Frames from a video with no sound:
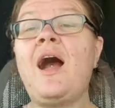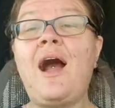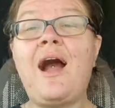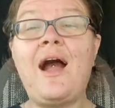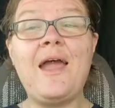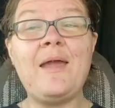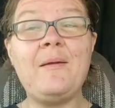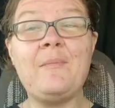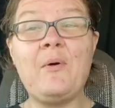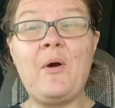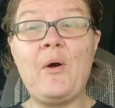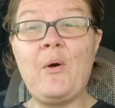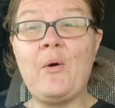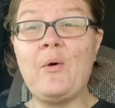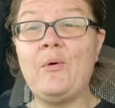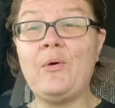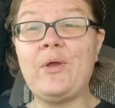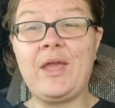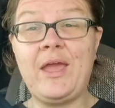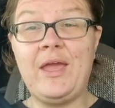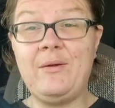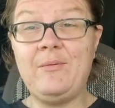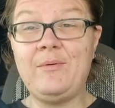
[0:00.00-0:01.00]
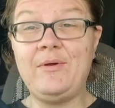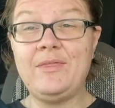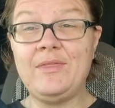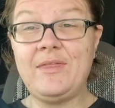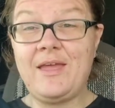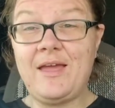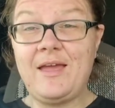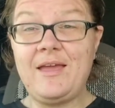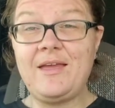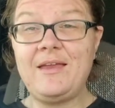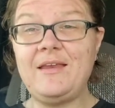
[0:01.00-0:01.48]
I am okay with
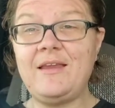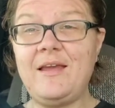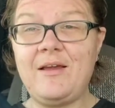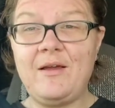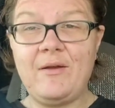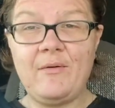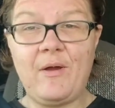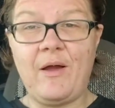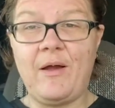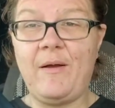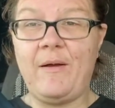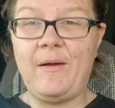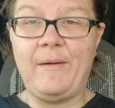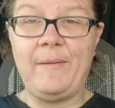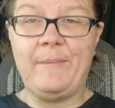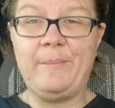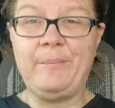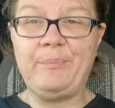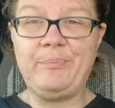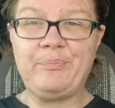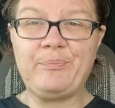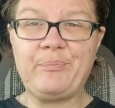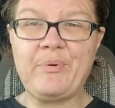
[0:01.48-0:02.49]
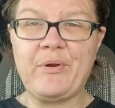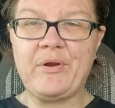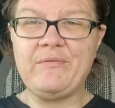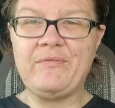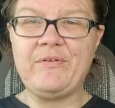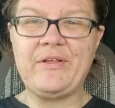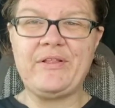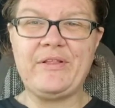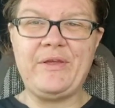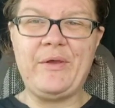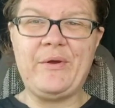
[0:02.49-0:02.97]
that.
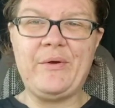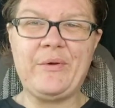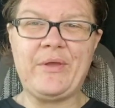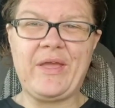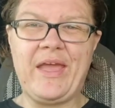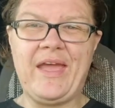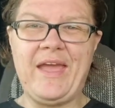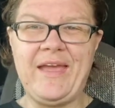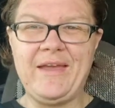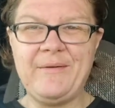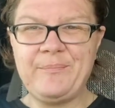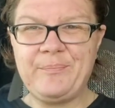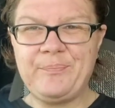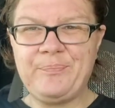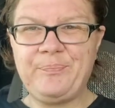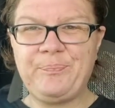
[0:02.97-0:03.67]
Perfectly okay.